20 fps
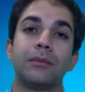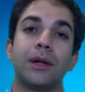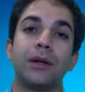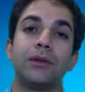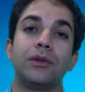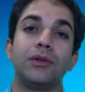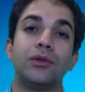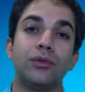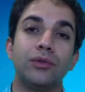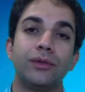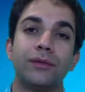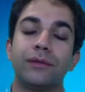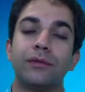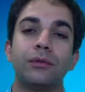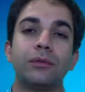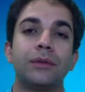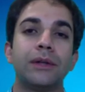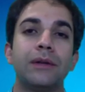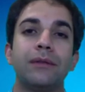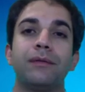
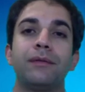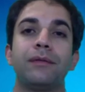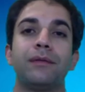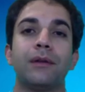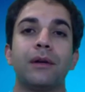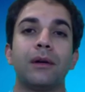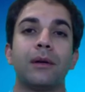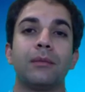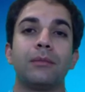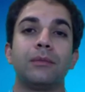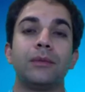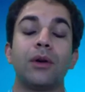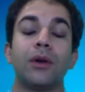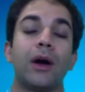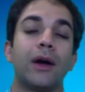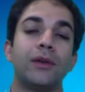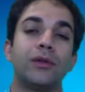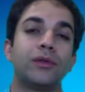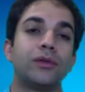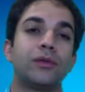useful if
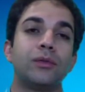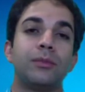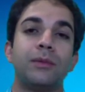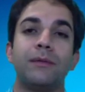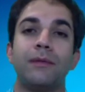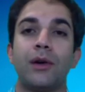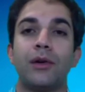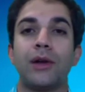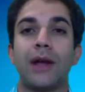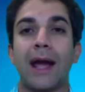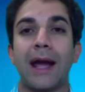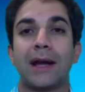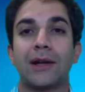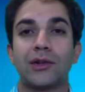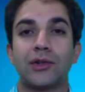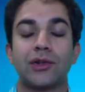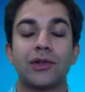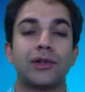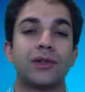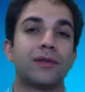I used to be very
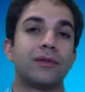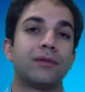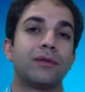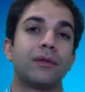anxious.